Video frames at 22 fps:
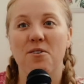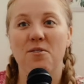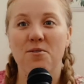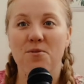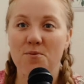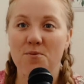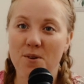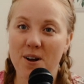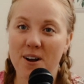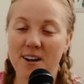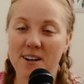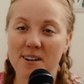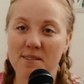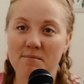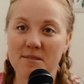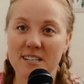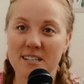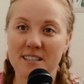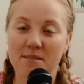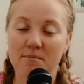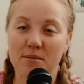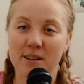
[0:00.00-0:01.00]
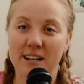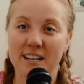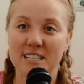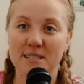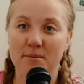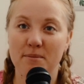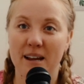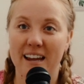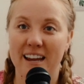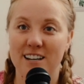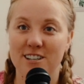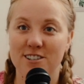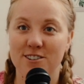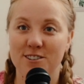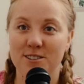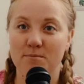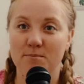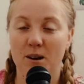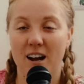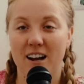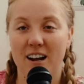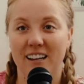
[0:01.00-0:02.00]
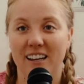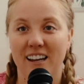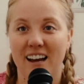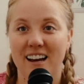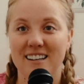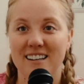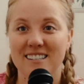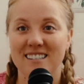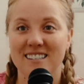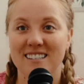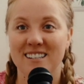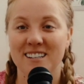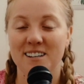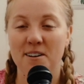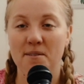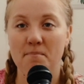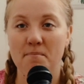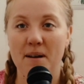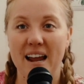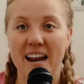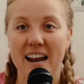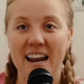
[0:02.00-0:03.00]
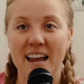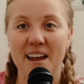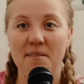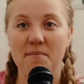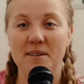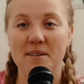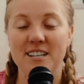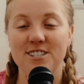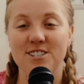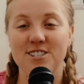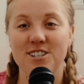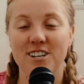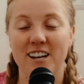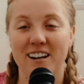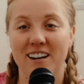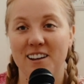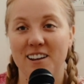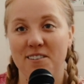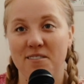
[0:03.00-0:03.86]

Welcome to the Blessed by Angels podcast. My name is Jen